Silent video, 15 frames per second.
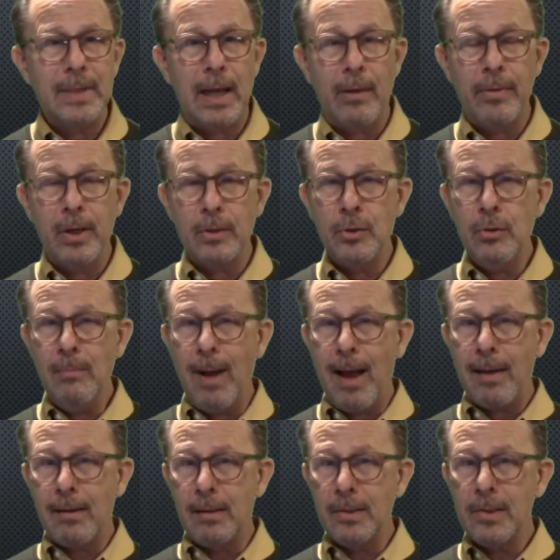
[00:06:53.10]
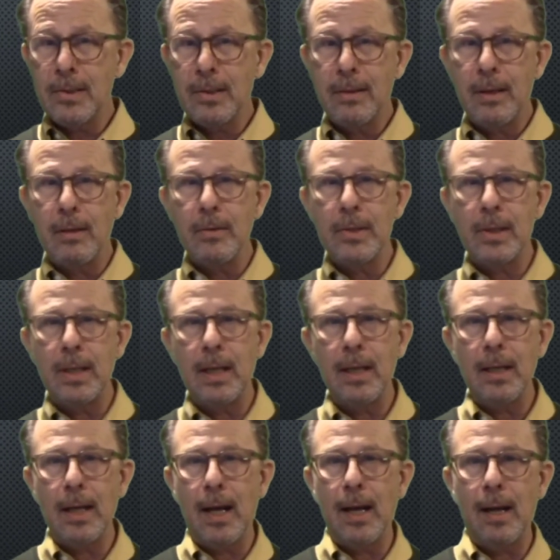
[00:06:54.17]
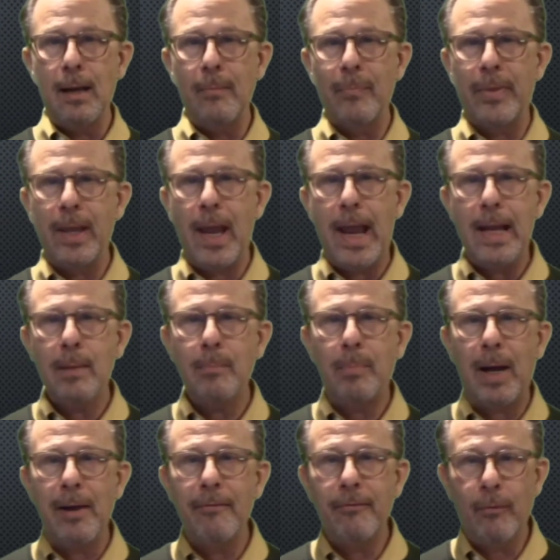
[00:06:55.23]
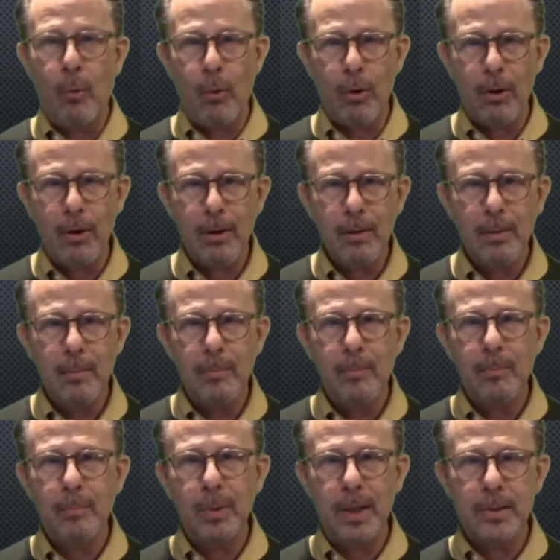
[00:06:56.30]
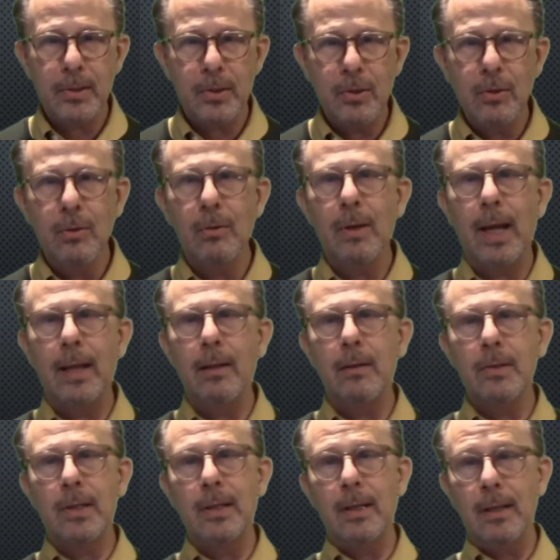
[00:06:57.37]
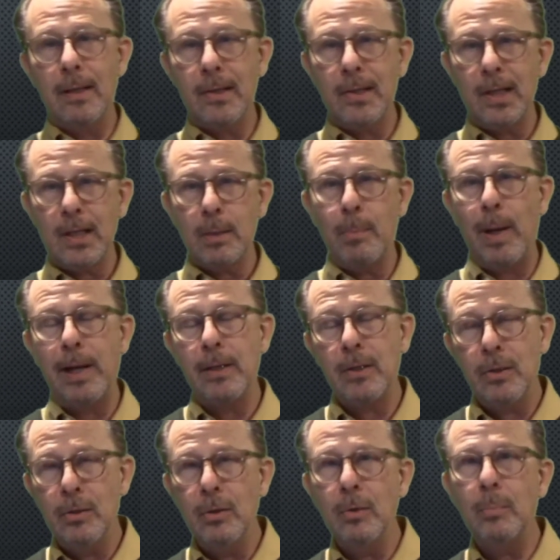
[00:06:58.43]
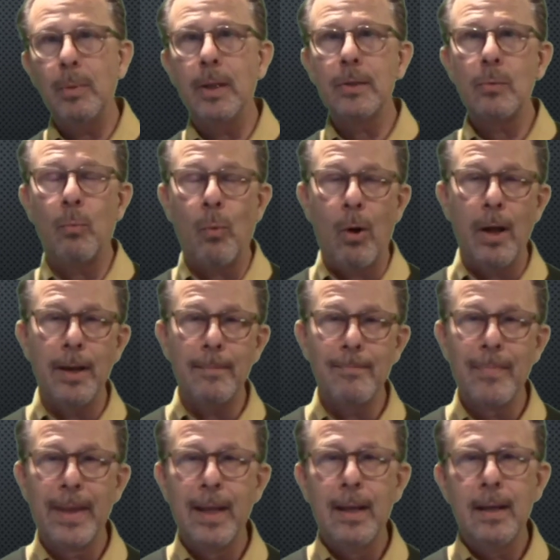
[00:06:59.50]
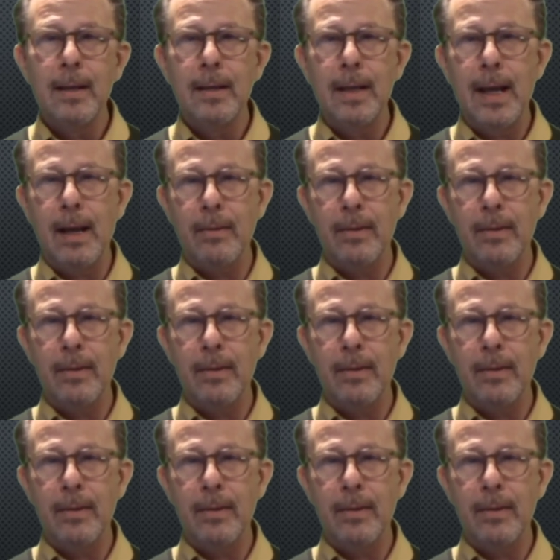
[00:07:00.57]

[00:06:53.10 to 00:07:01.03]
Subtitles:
there are two models. There's the 8x4 plus 2, and there's the 6x2 plus 1. Now the